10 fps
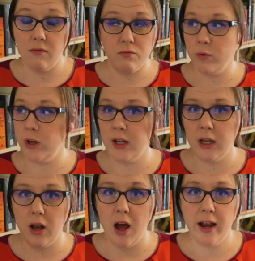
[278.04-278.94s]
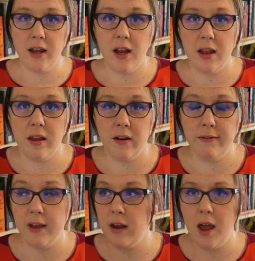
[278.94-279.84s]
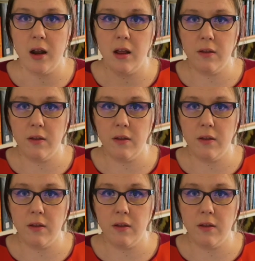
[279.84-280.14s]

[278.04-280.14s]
Really like it. And then I found out